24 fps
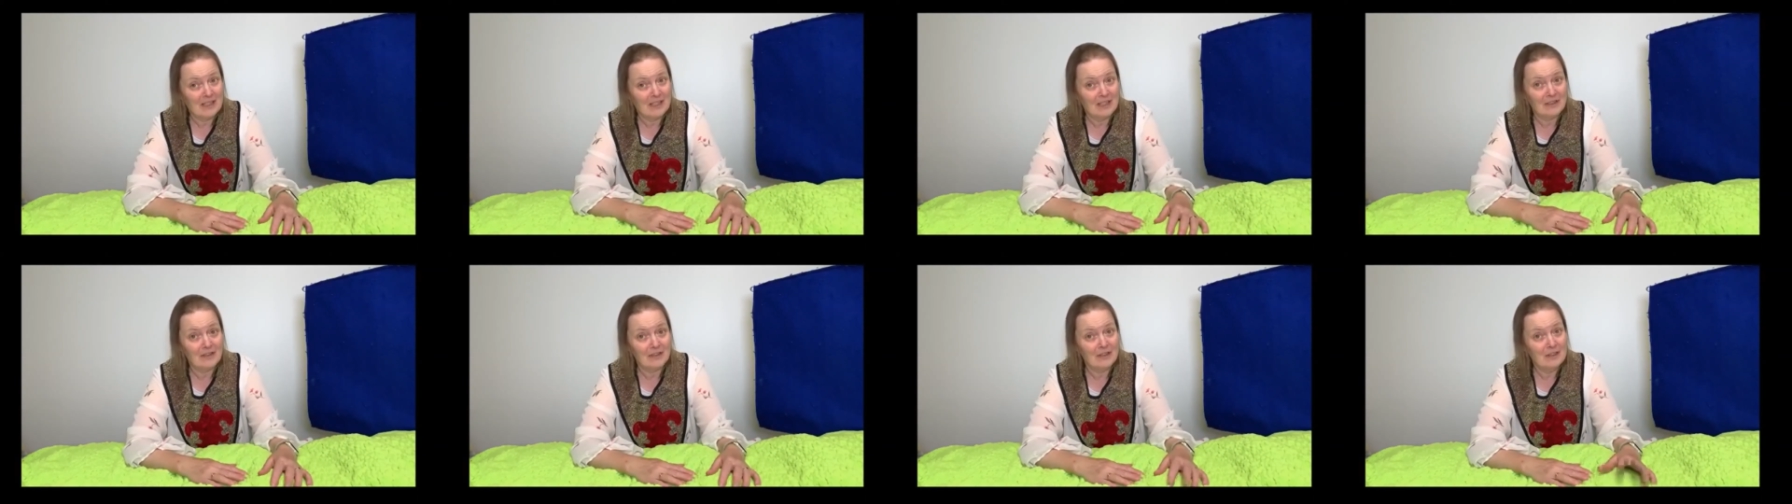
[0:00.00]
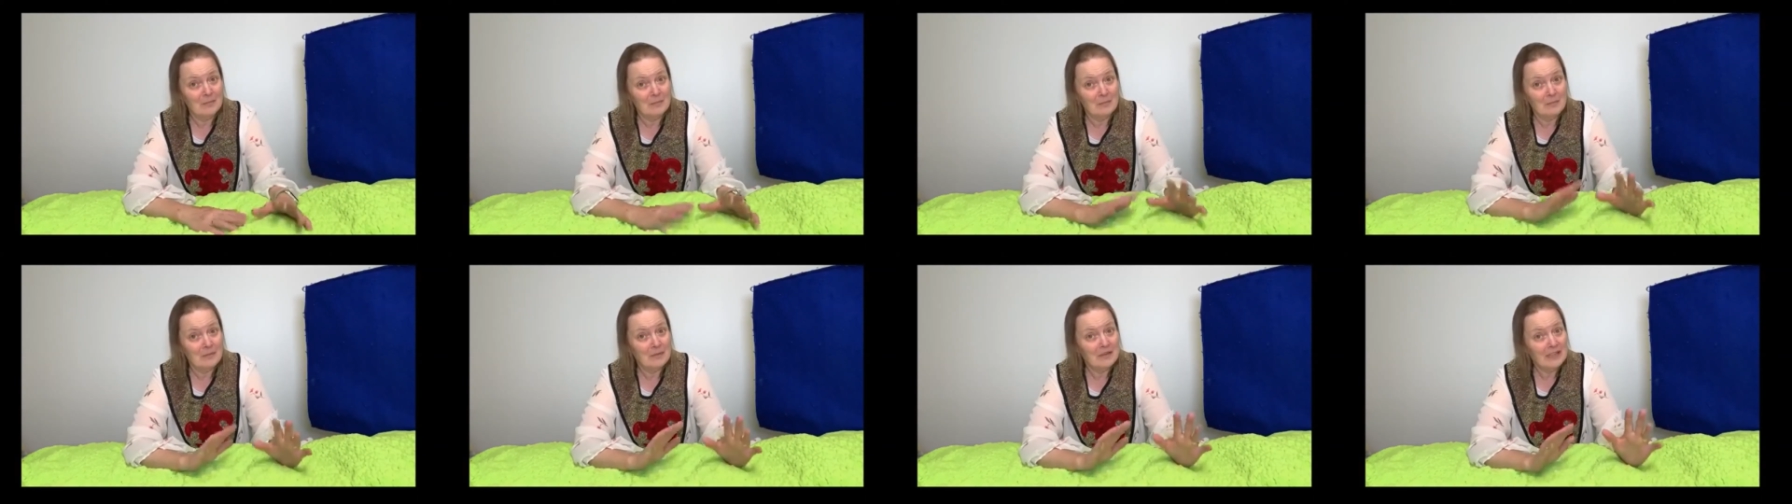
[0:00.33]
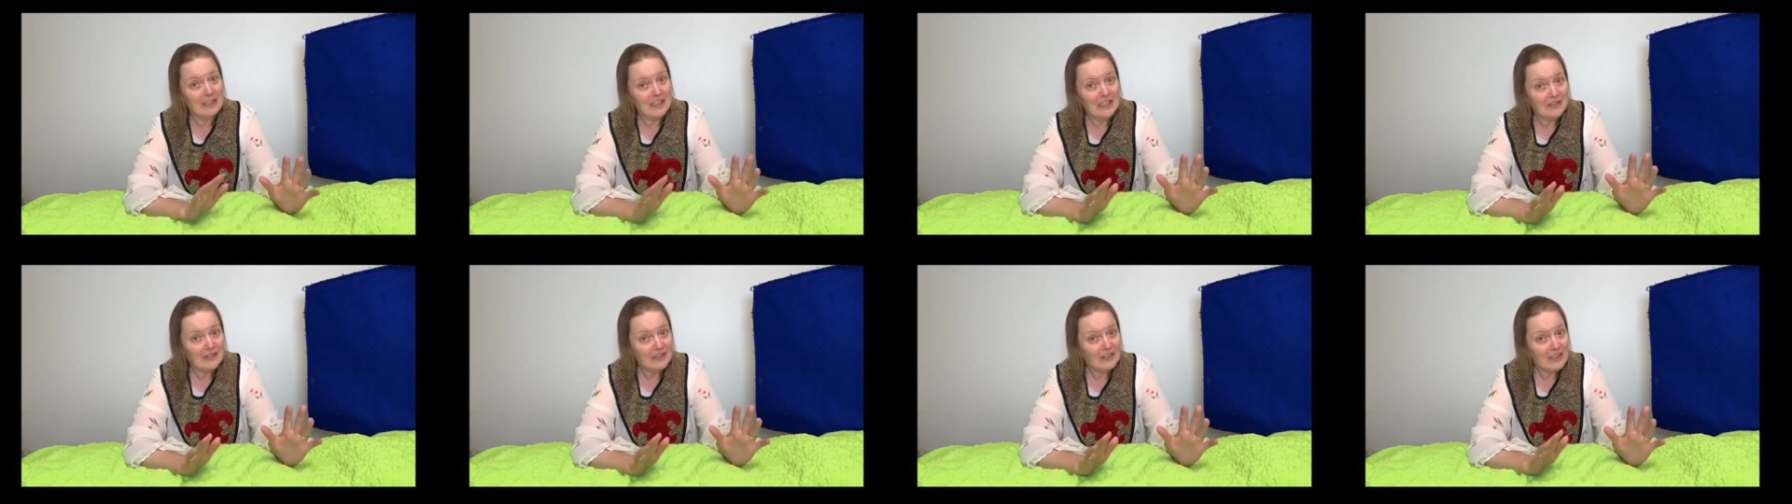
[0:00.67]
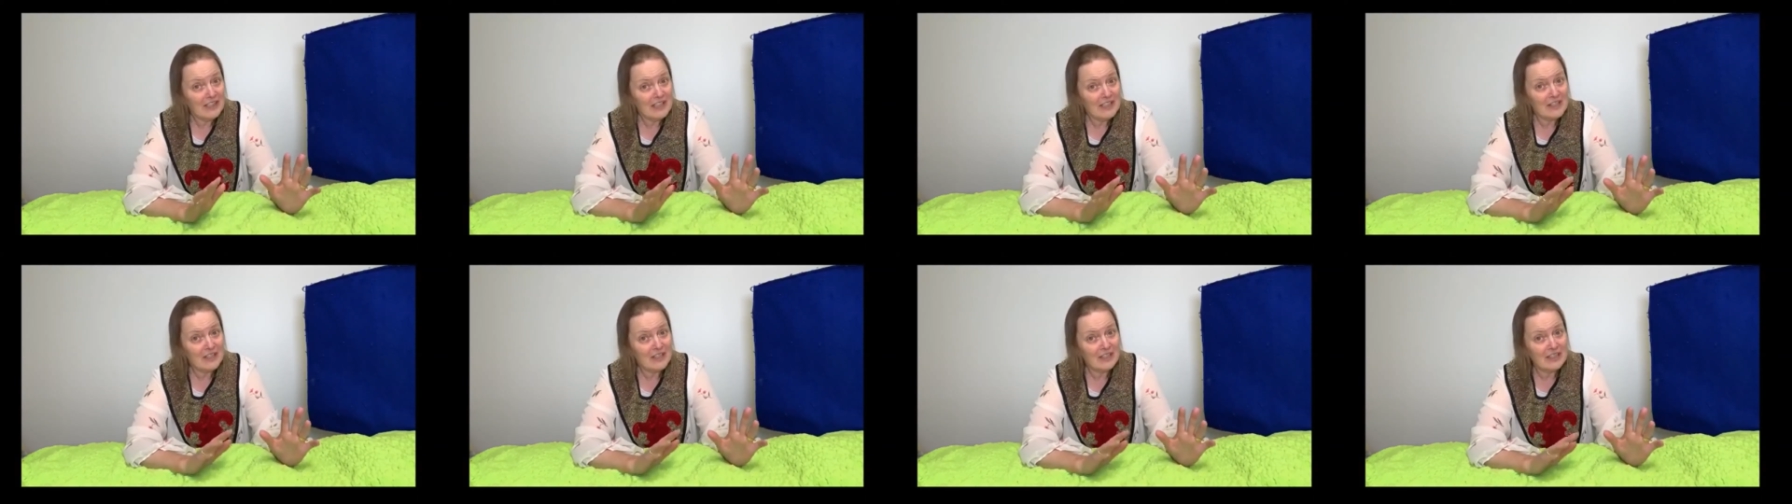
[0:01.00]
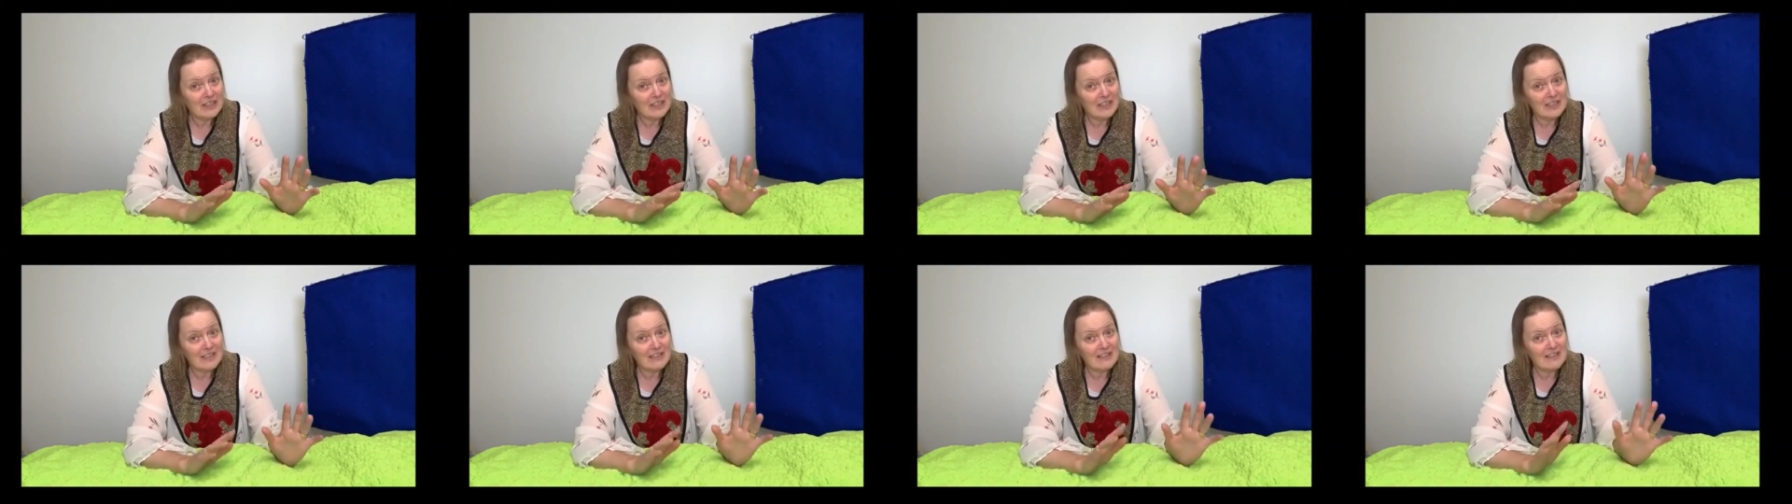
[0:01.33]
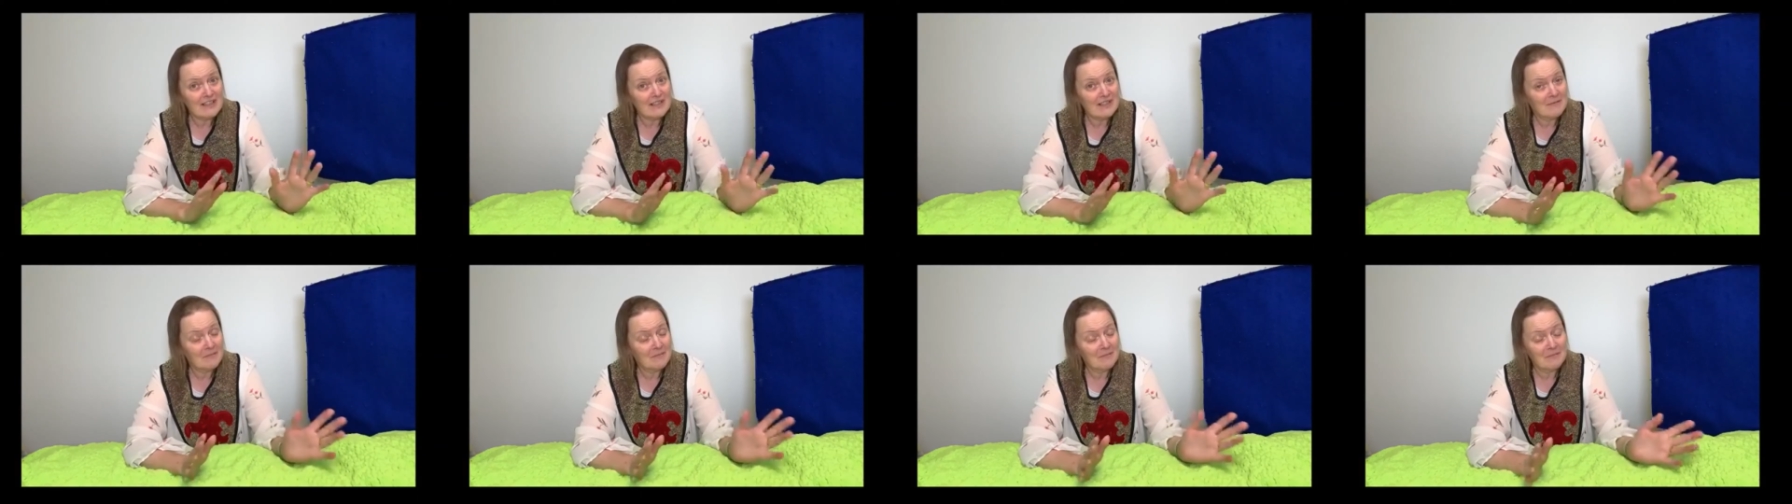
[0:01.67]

don't believe you can do this,